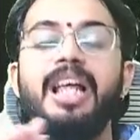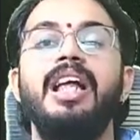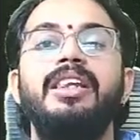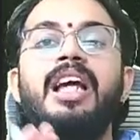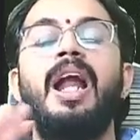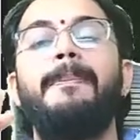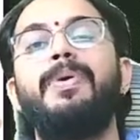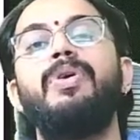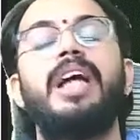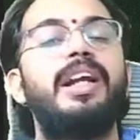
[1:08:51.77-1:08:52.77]
then up to
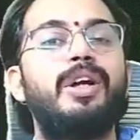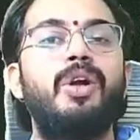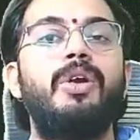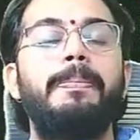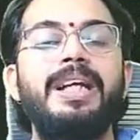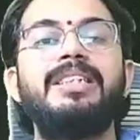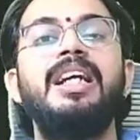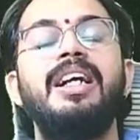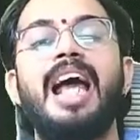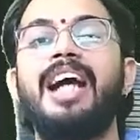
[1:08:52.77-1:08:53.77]
10 crore rupees
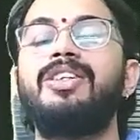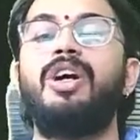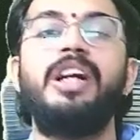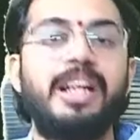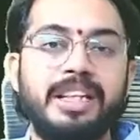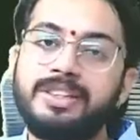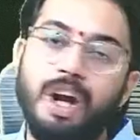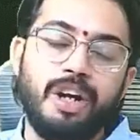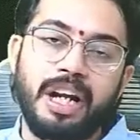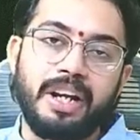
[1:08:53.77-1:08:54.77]
tax audit is
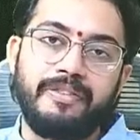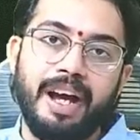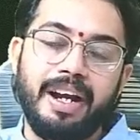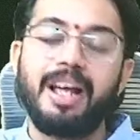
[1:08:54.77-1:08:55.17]
not required.